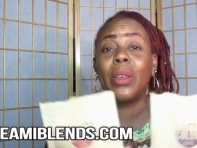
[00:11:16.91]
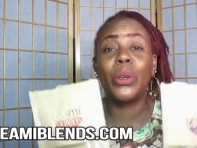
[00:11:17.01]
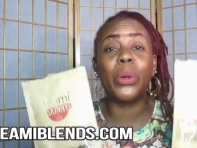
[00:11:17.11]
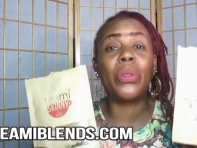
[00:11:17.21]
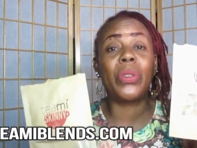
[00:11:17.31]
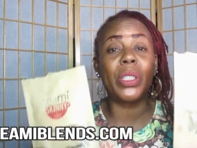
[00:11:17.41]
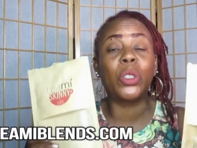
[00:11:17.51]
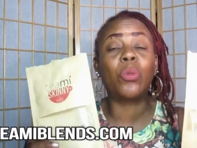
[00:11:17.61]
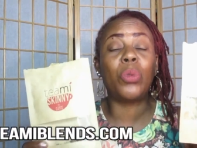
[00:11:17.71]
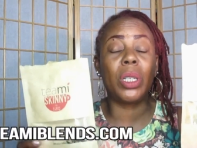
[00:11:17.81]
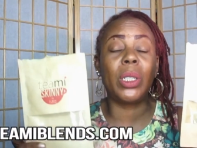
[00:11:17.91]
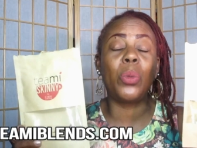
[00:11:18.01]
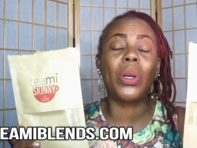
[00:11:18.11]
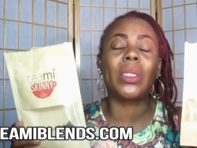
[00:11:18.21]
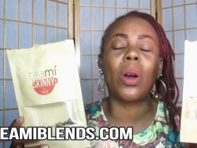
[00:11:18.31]
You know, this really
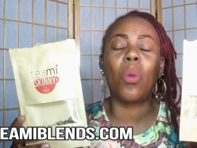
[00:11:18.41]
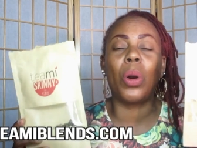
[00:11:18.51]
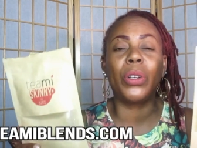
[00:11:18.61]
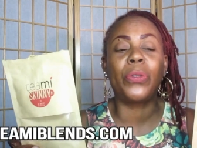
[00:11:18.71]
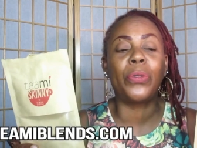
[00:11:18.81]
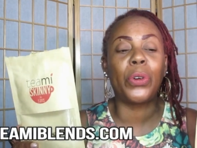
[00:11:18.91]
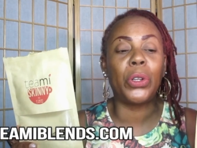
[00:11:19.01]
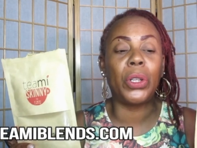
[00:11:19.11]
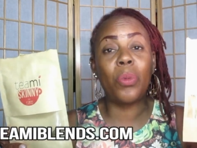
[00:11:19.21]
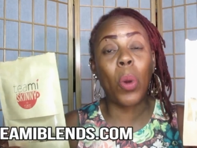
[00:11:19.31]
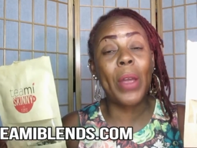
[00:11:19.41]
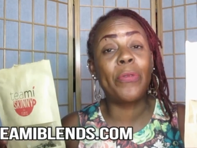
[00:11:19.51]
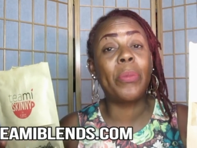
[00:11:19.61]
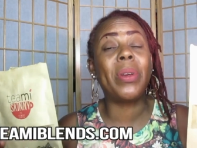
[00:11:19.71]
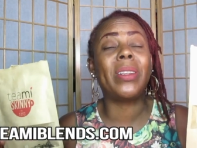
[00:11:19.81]
was a wonderful way
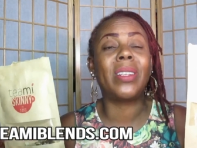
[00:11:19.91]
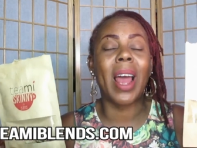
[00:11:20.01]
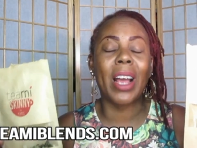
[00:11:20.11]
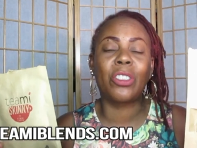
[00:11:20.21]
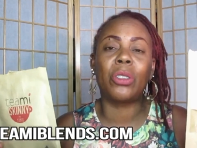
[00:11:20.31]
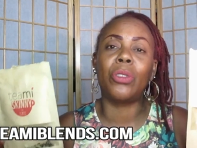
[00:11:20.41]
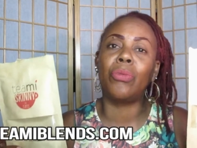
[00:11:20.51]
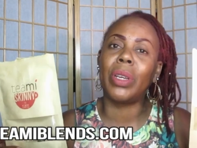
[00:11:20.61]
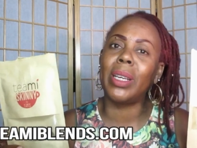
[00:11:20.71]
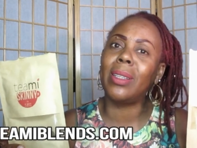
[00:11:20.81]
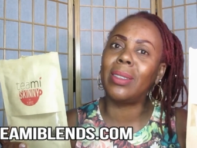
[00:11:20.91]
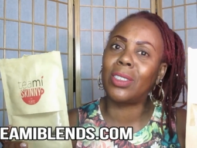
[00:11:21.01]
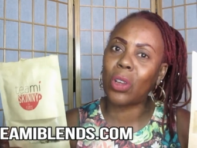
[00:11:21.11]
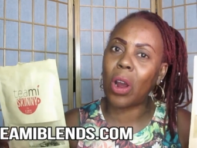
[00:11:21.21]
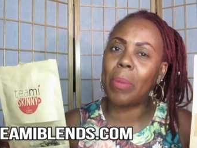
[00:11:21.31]
for me to actually
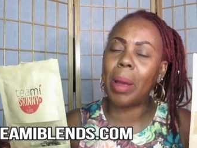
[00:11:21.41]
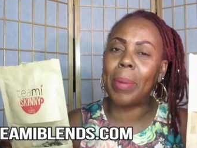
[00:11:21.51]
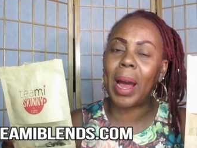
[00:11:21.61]
restart my